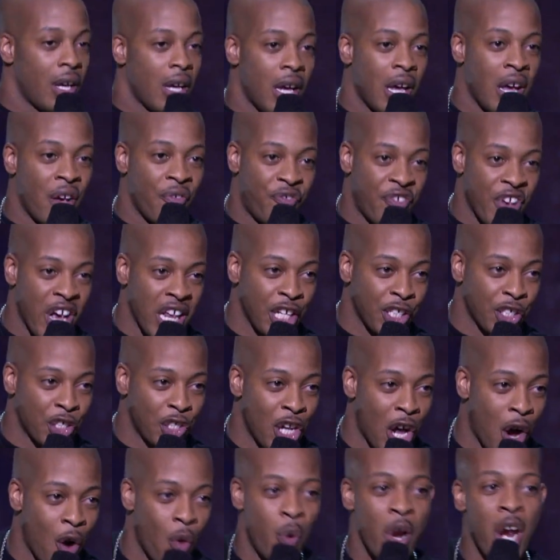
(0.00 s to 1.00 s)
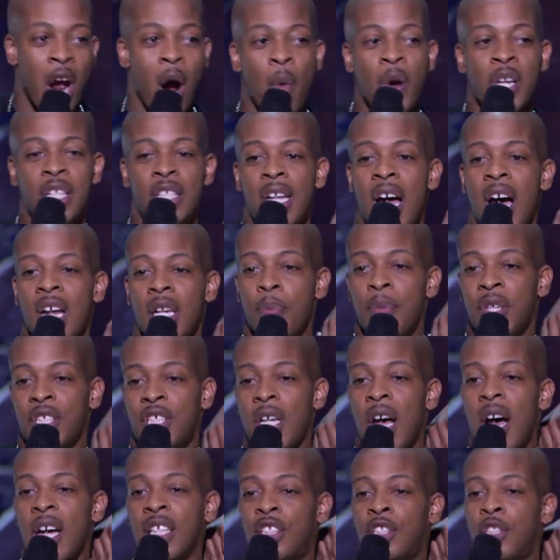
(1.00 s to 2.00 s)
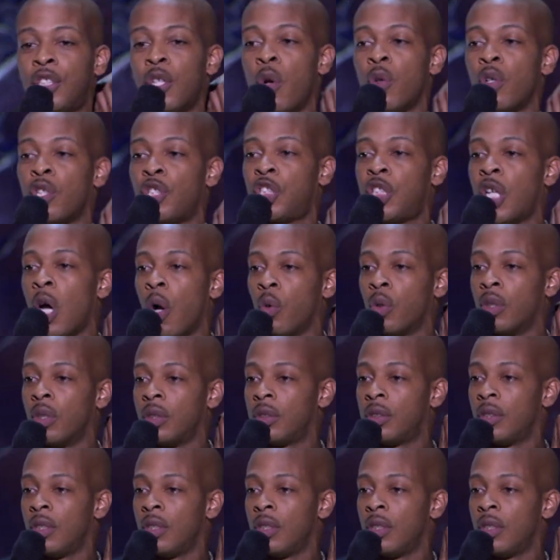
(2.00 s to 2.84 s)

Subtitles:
And fellas, know we always start the massages on the shoulders.